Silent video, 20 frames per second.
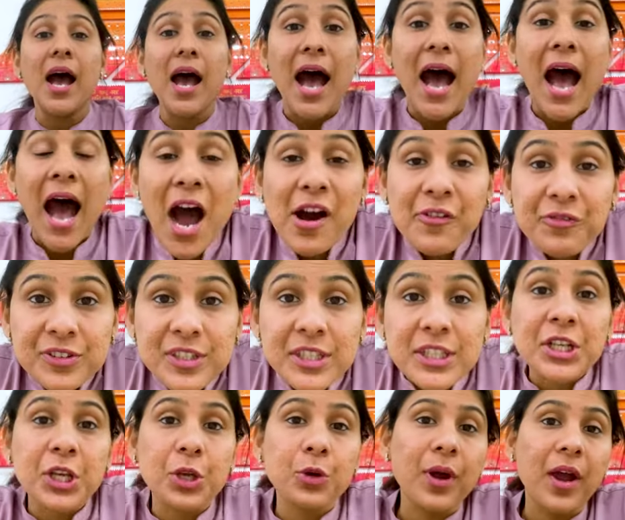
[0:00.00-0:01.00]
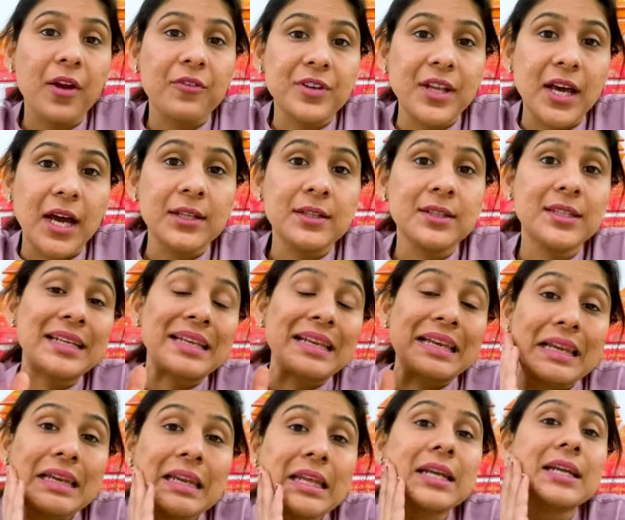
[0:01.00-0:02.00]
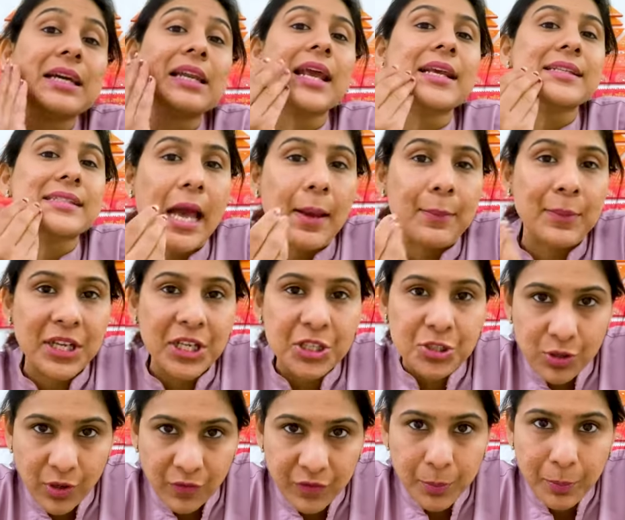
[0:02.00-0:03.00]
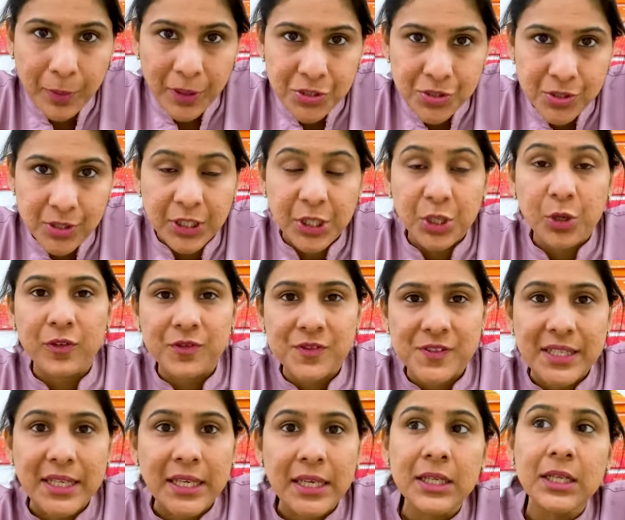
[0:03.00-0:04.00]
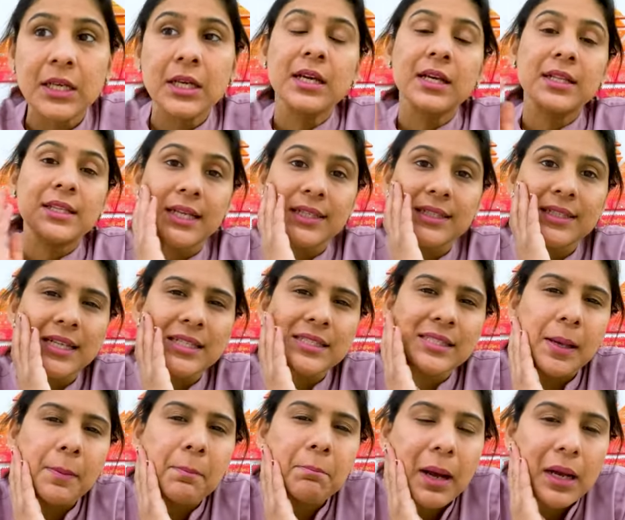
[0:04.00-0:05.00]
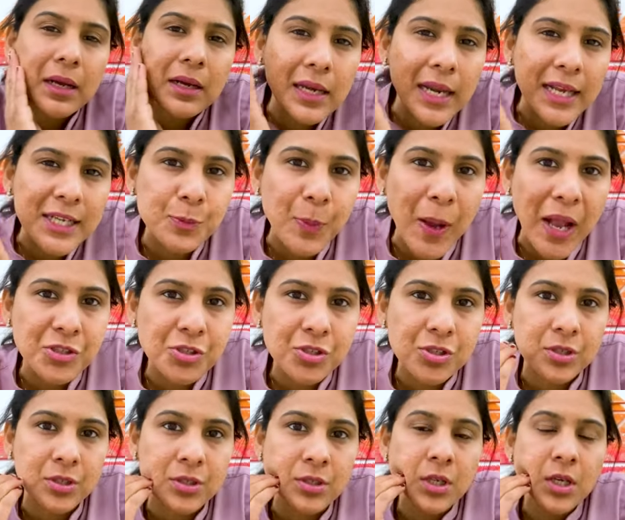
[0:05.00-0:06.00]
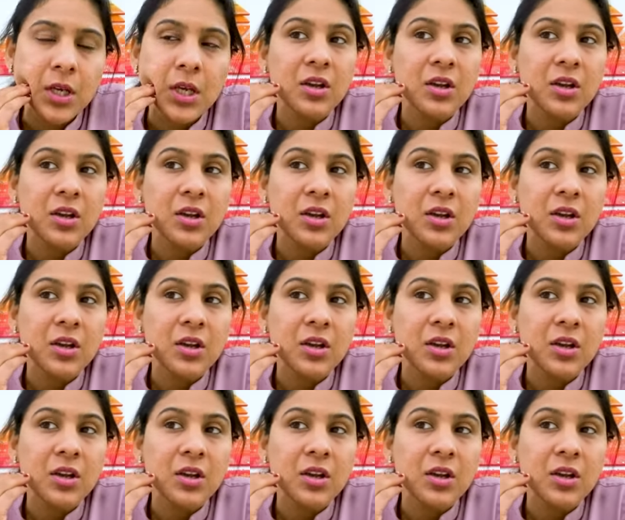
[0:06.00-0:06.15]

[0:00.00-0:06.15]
After you have done the clinical examination of the patient, you have seen that there is some buccal expansion,